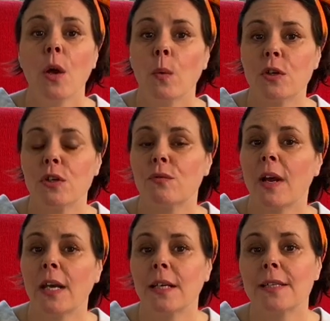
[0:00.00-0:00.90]
which is
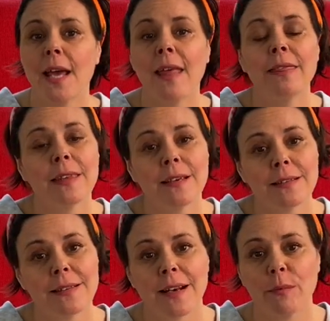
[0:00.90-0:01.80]
writing 10
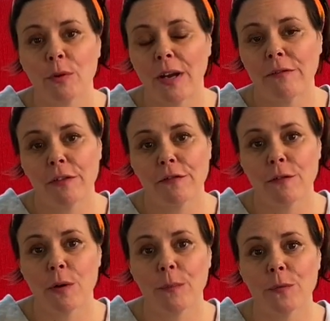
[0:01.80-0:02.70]
things that I'm grateful for.